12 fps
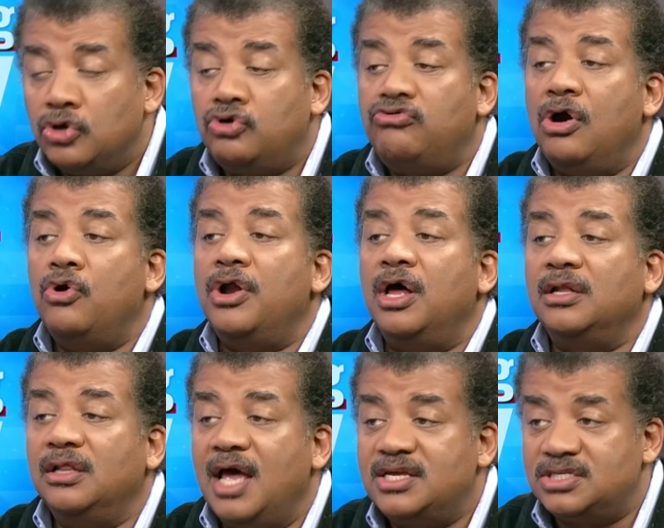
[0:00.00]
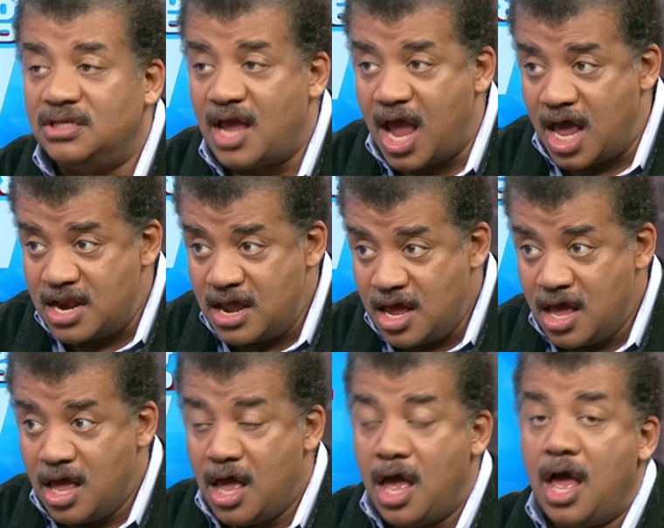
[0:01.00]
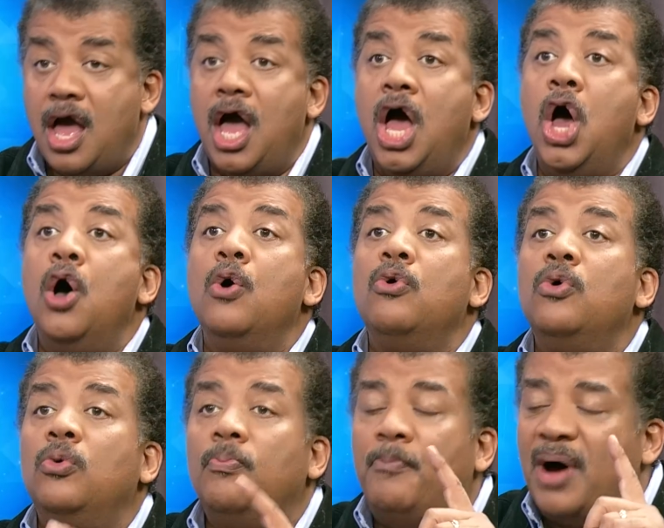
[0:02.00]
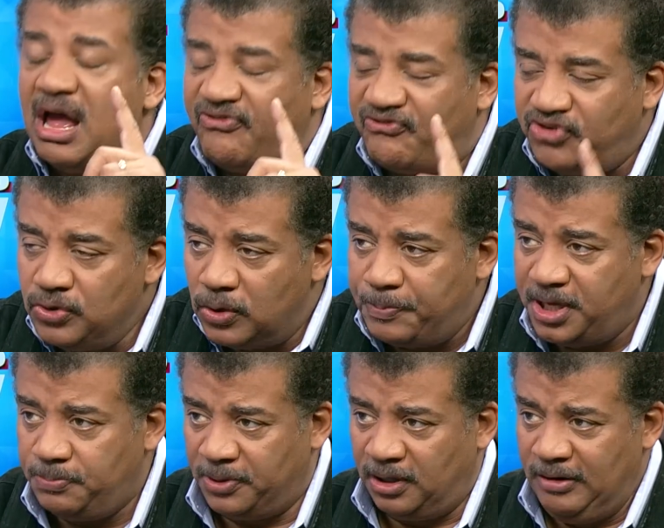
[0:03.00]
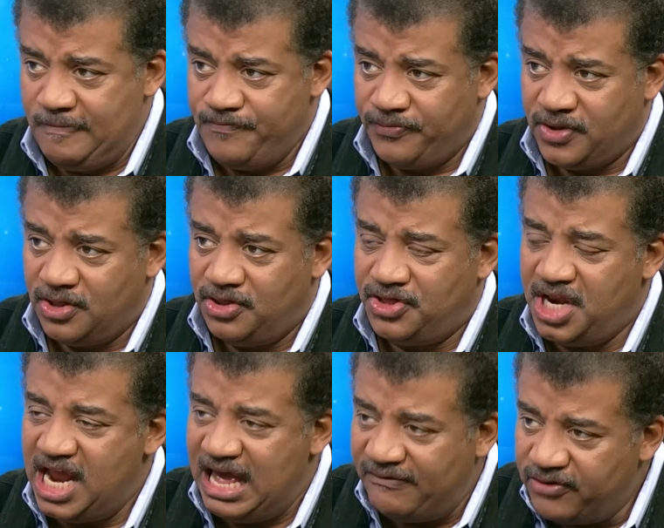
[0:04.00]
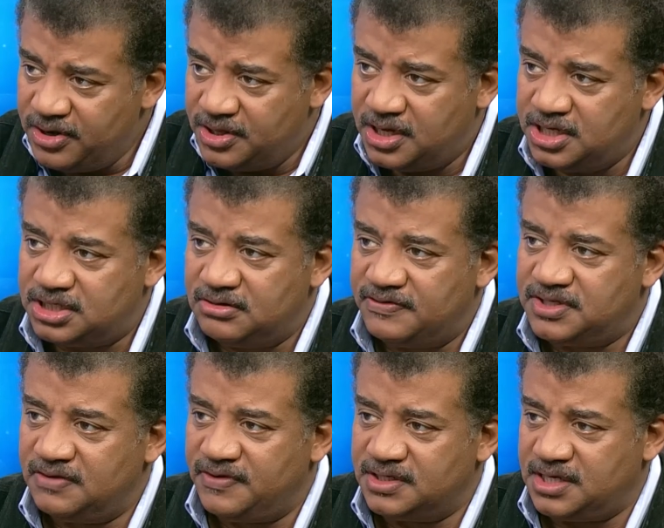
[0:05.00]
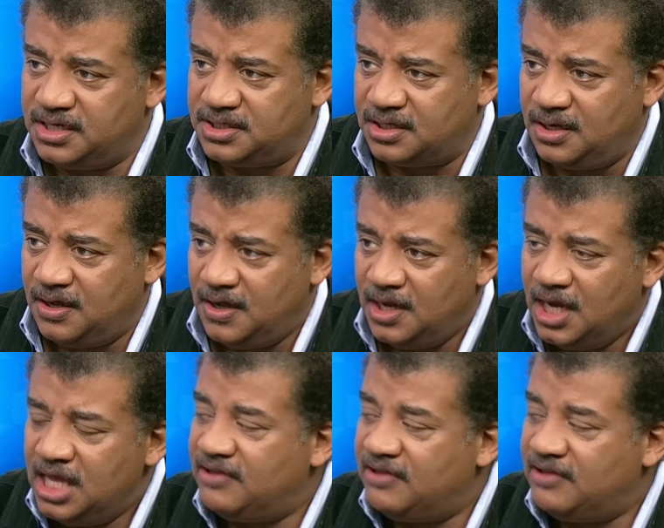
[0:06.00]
grown on less land by fewer people than ever in the history of civilization. Mm-hmm.